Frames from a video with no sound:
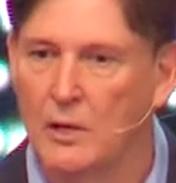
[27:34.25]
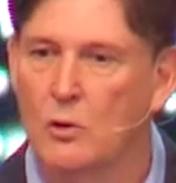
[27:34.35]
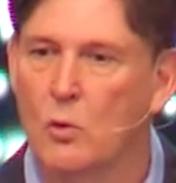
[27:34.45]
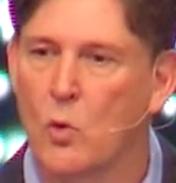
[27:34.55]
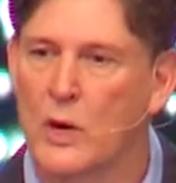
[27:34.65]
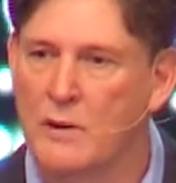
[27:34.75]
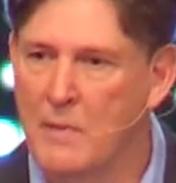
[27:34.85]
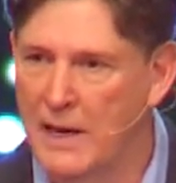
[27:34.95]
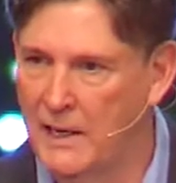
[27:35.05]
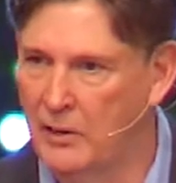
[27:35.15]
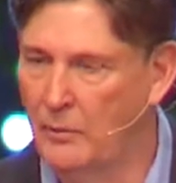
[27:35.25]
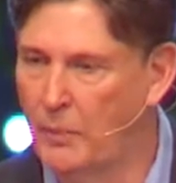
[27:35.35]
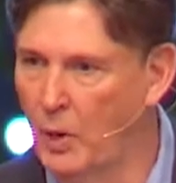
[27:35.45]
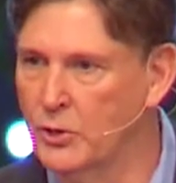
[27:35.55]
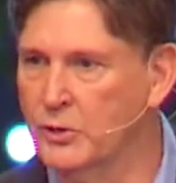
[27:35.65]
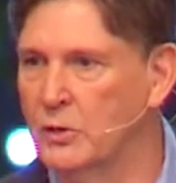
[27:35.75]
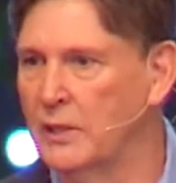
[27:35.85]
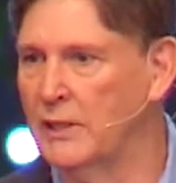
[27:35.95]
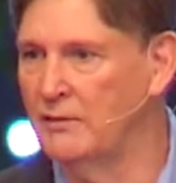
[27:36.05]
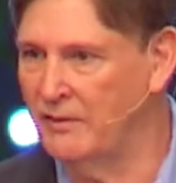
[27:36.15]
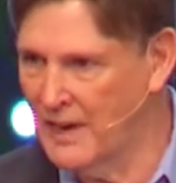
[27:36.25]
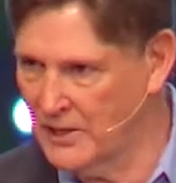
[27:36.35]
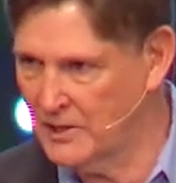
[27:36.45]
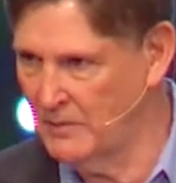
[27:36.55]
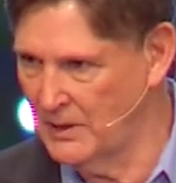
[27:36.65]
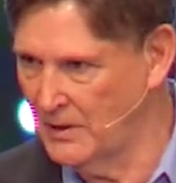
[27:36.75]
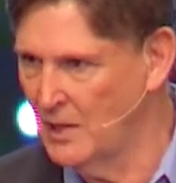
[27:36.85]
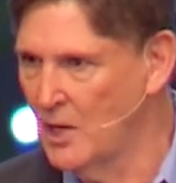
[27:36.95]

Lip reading: We make the personal investment.